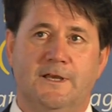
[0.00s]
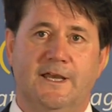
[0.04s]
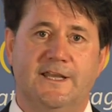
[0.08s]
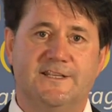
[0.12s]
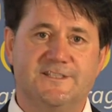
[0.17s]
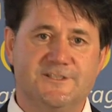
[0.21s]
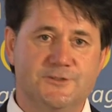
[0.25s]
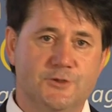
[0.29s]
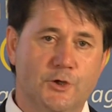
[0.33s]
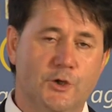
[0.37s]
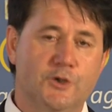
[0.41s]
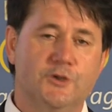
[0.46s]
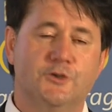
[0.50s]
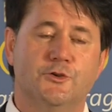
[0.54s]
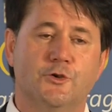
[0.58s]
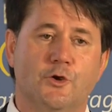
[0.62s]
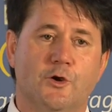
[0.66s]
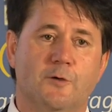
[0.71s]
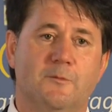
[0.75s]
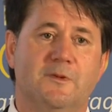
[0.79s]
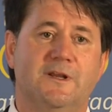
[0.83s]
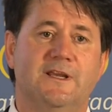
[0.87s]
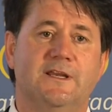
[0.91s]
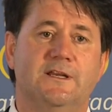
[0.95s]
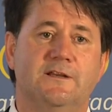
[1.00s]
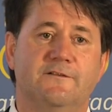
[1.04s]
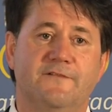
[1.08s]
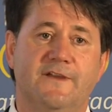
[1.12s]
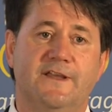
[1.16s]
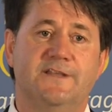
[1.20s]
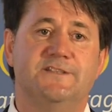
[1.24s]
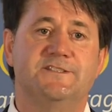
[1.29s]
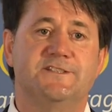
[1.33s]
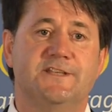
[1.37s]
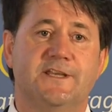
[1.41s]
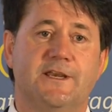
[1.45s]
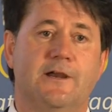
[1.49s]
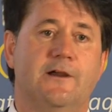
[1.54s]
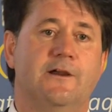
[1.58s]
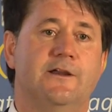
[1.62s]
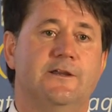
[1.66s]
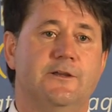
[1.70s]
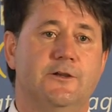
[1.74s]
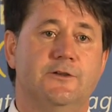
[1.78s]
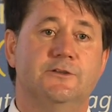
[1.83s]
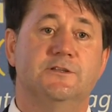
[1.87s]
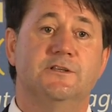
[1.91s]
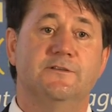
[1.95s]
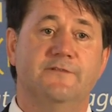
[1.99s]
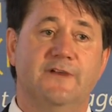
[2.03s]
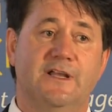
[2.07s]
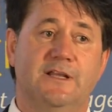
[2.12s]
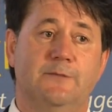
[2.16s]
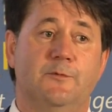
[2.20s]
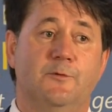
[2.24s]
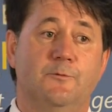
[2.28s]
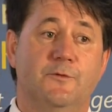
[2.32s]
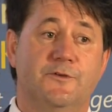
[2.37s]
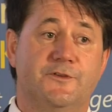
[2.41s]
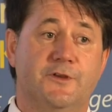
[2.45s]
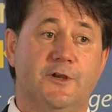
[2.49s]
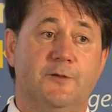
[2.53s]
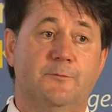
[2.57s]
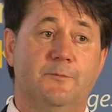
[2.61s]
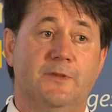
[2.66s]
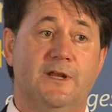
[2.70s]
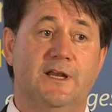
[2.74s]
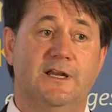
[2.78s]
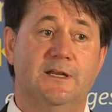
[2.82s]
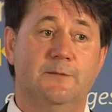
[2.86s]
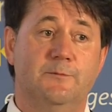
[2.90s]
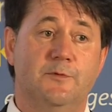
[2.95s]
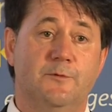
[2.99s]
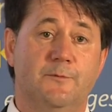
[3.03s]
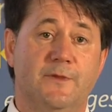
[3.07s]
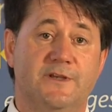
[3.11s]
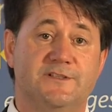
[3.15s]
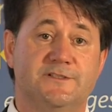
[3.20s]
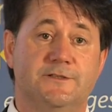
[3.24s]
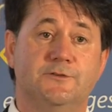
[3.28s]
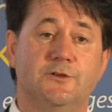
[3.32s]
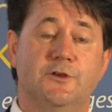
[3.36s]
it's not normally an offence to carry out development without planning permission.